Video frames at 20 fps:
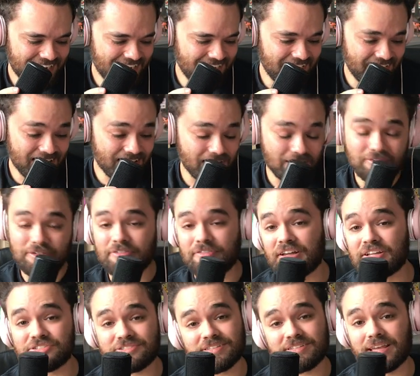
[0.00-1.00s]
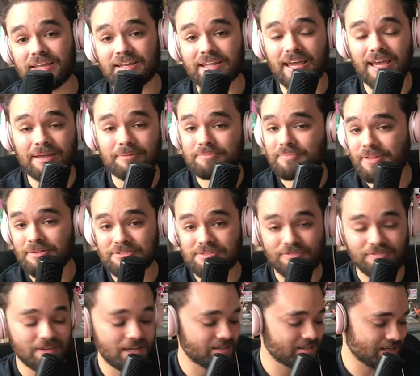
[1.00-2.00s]
I love Avengers Endgame. That
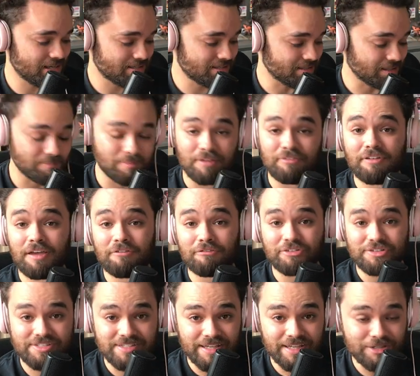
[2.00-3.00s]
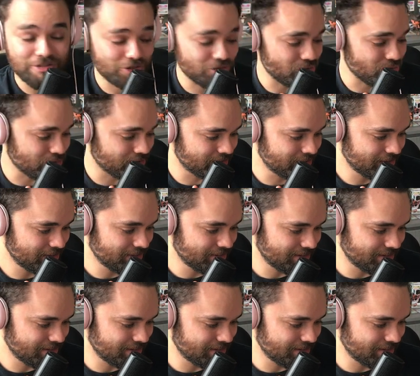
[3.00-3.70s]
was fantastic. My favorite scene too.